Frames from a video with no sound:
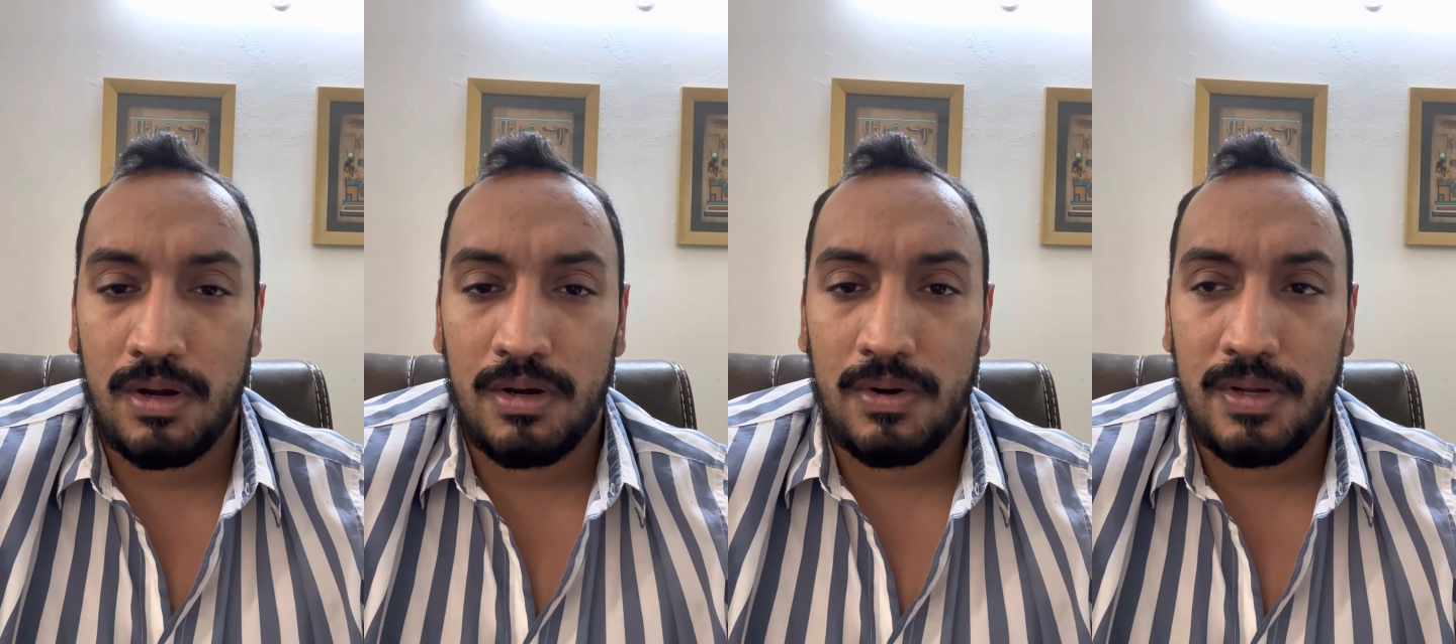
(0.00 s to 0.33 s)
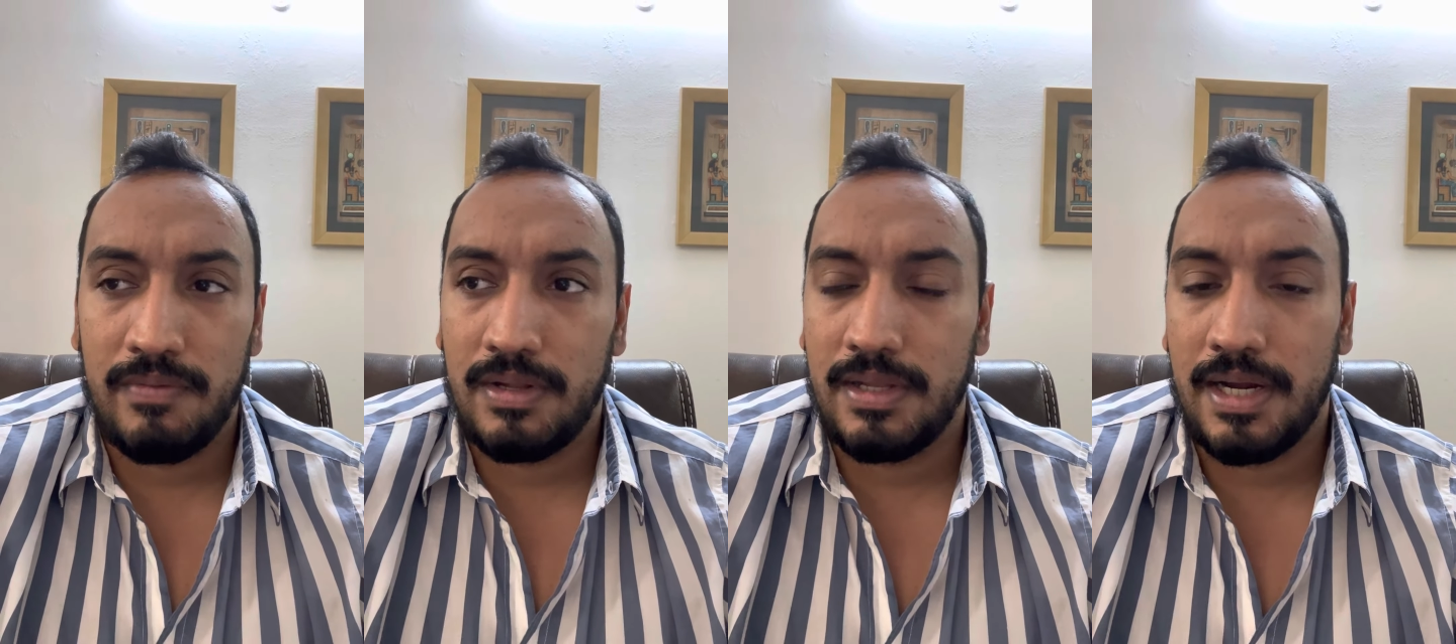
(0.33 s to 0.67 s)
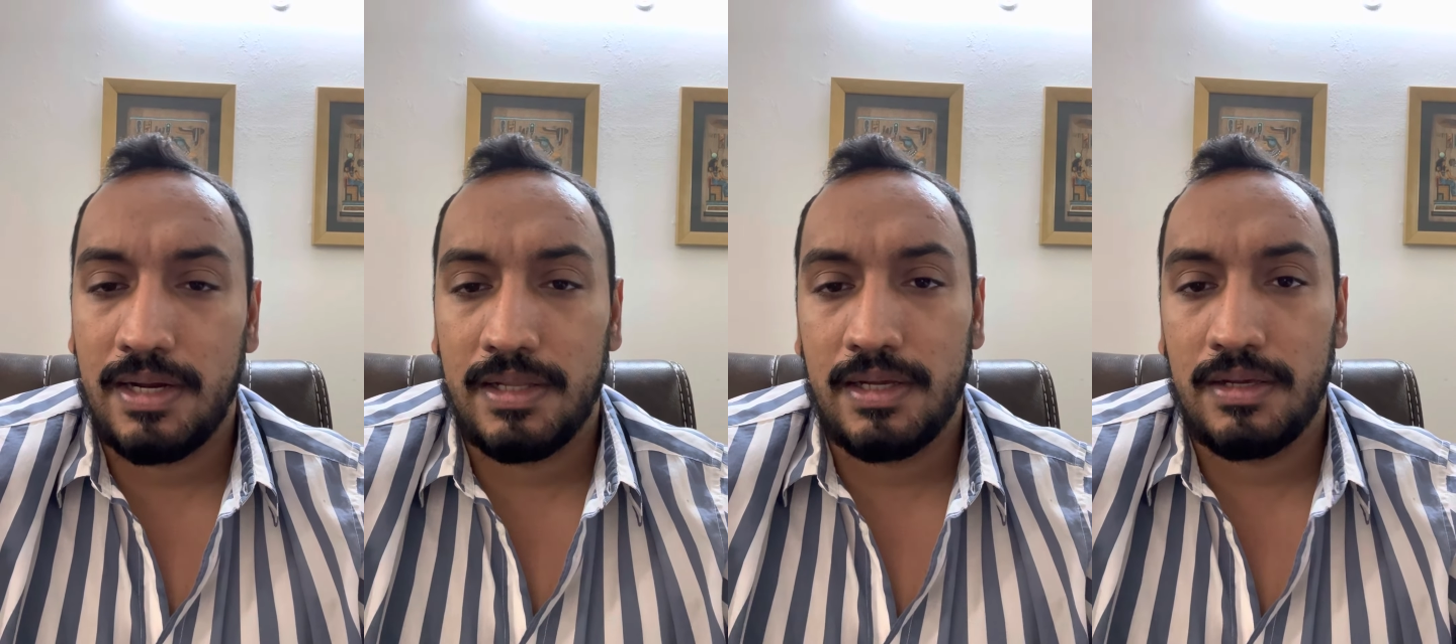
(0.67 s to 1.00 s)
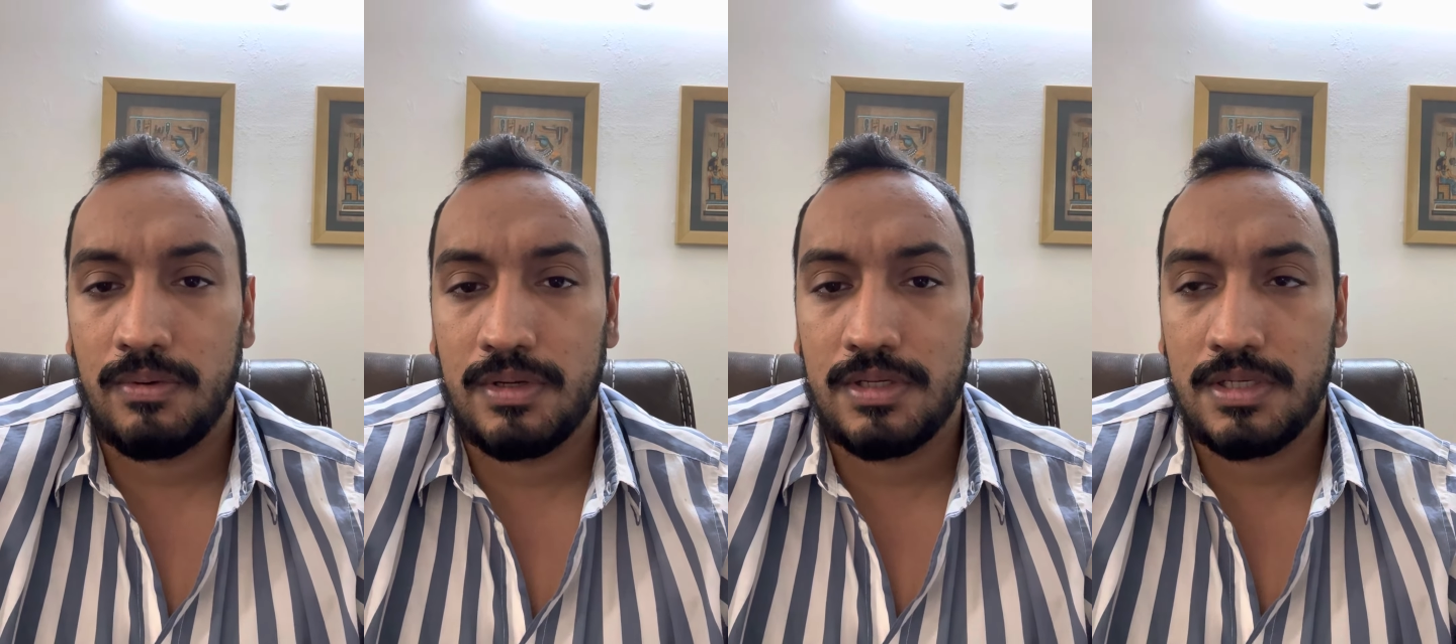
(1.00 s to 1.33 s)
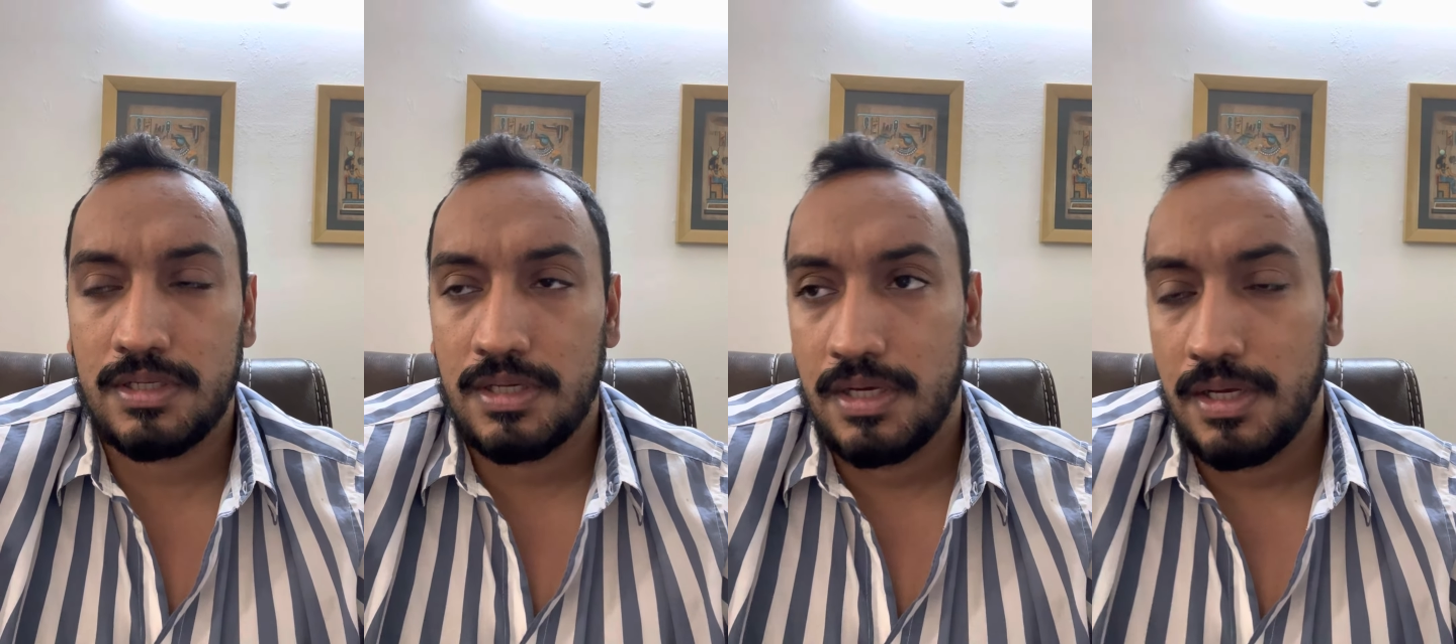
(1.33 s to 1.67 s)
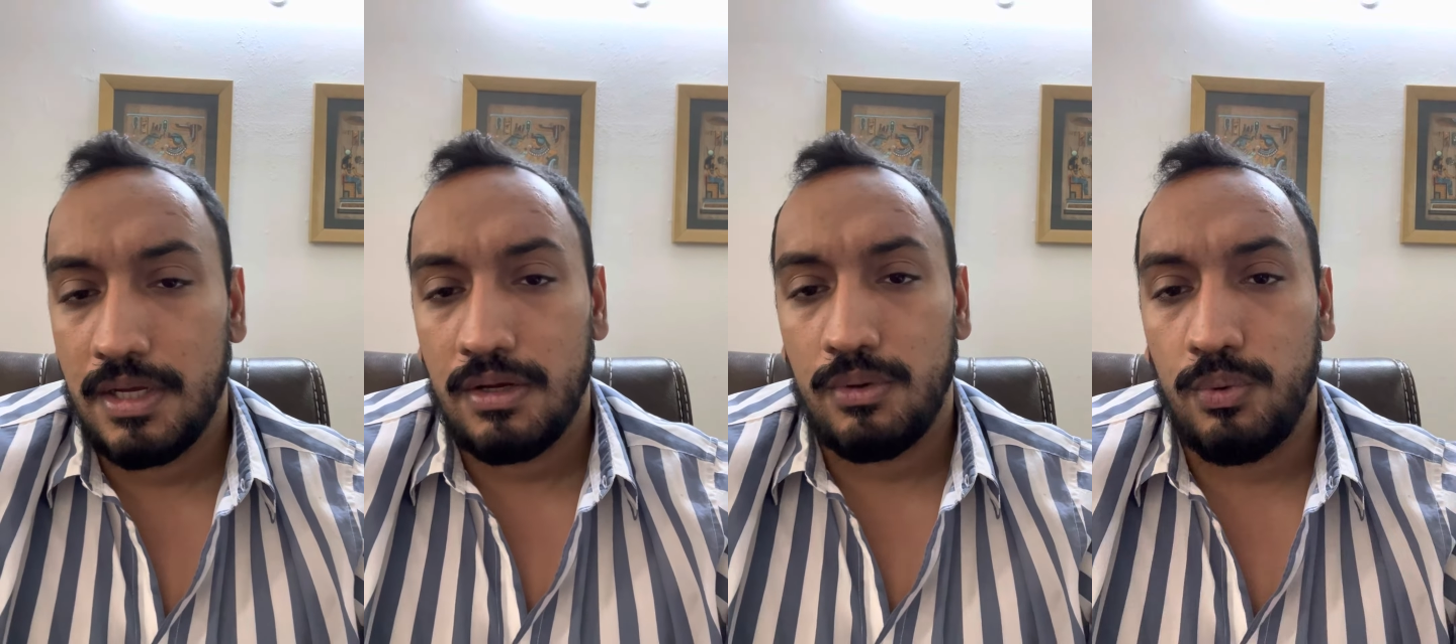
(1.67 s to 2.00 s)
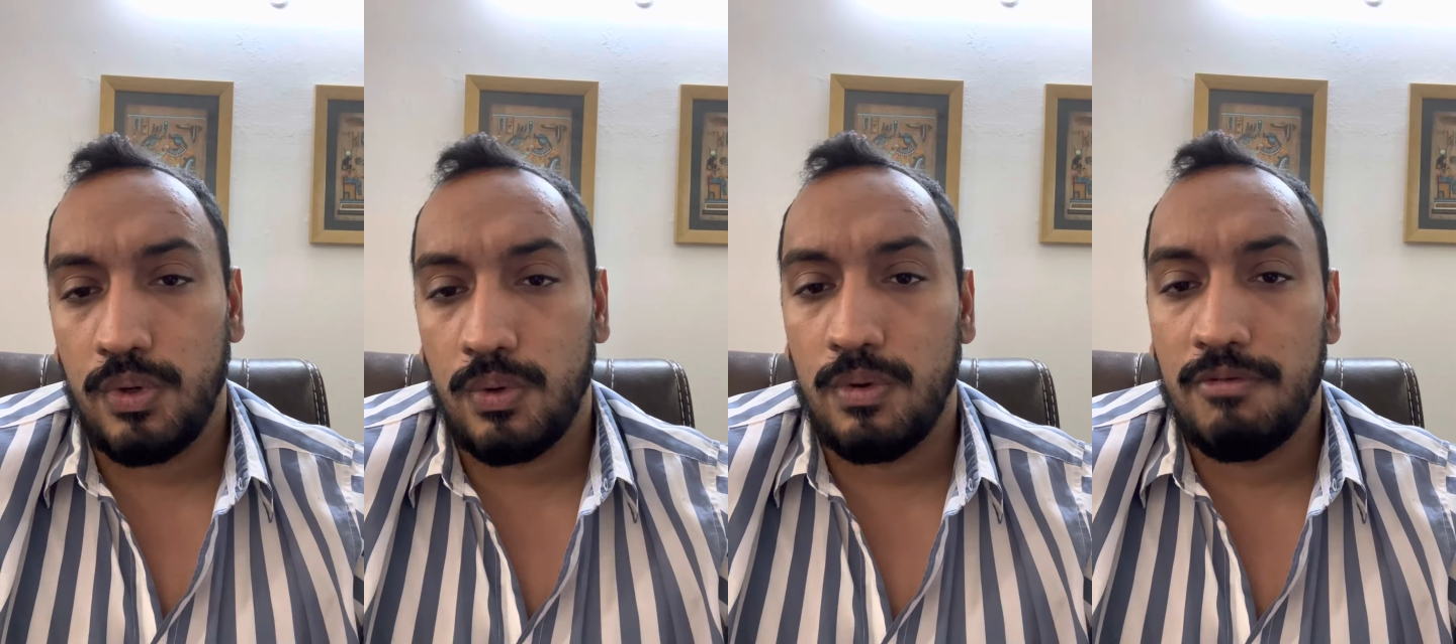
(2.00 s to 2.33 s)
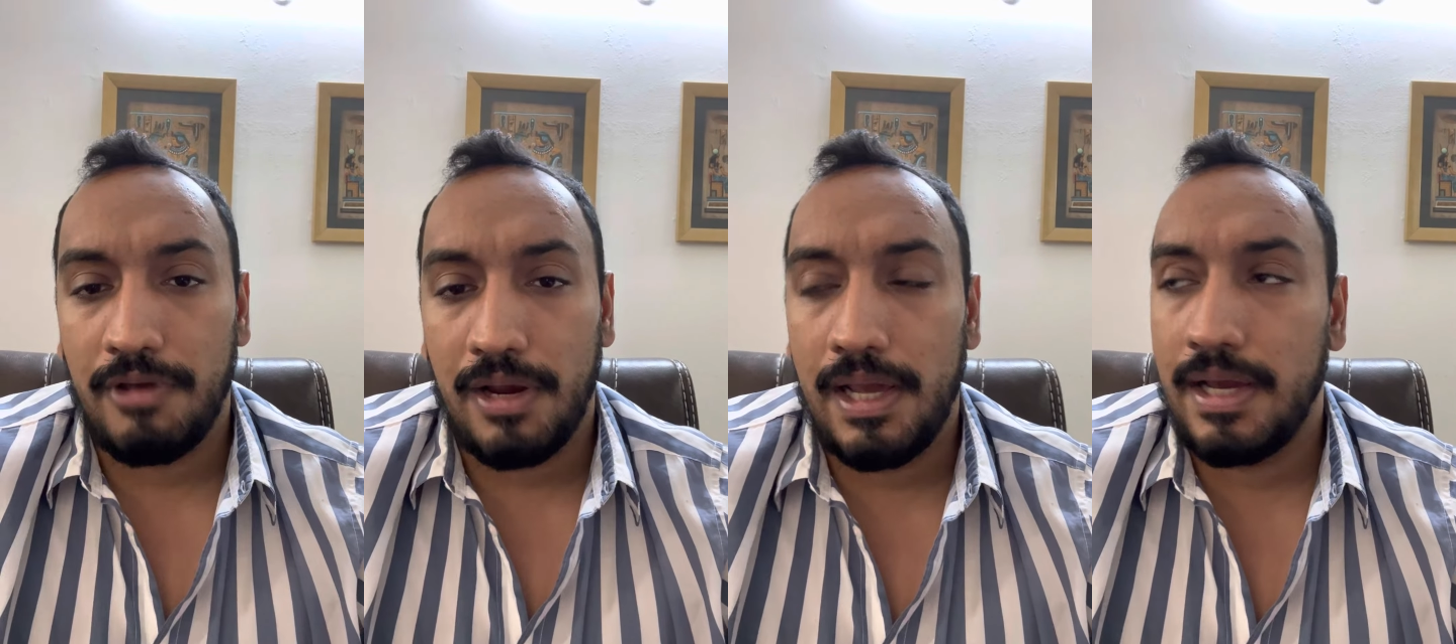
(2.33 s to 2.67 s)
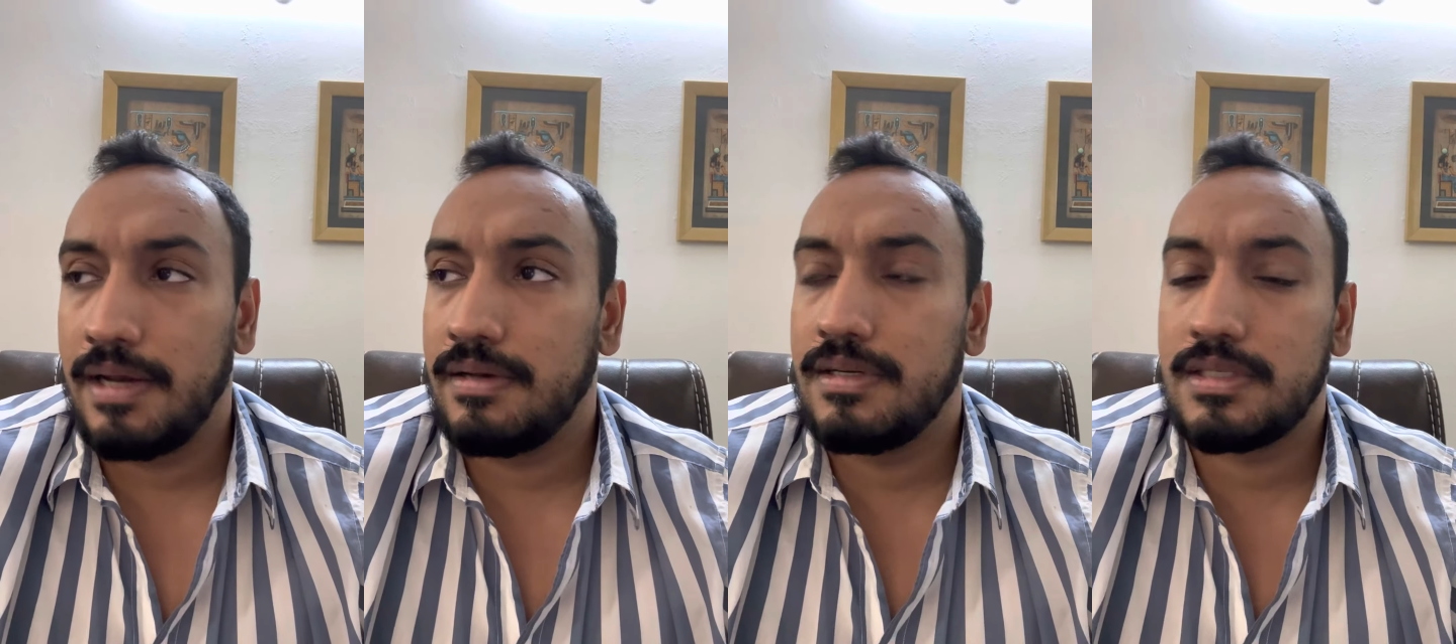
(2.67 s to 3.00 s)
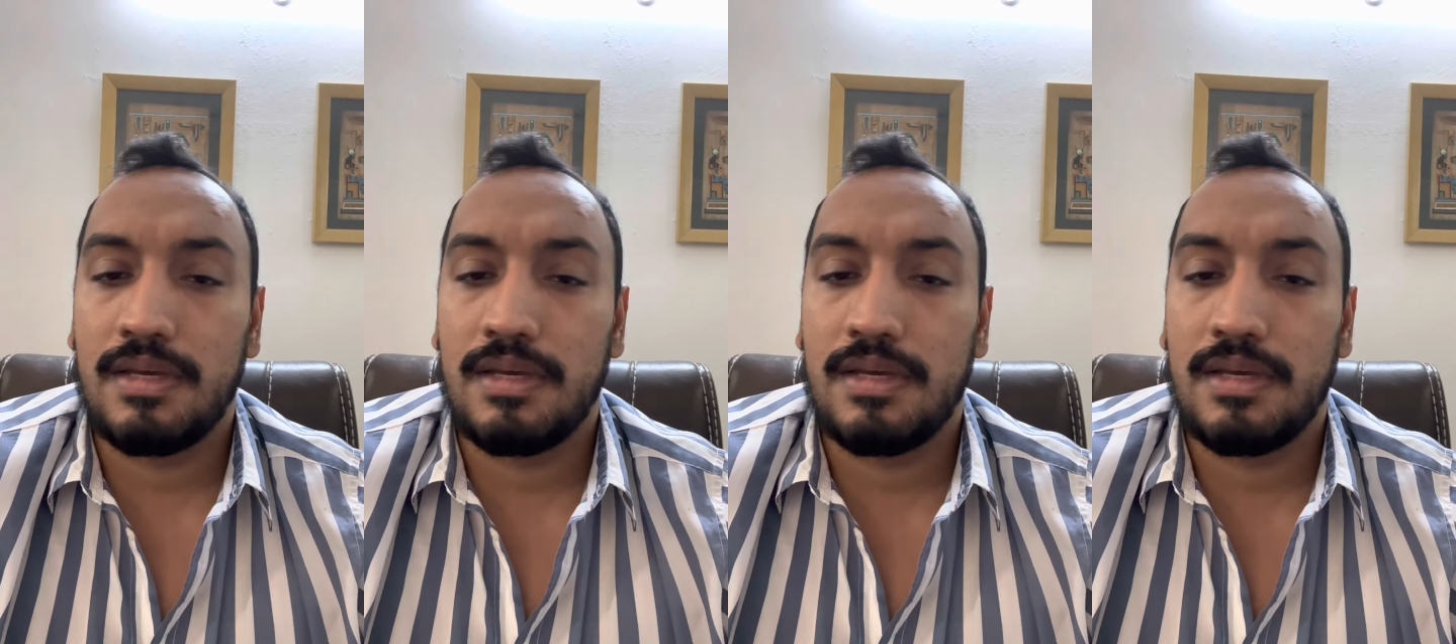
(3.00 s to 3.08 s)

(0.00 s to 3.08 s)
Not even that. I think you can just do your own filling and just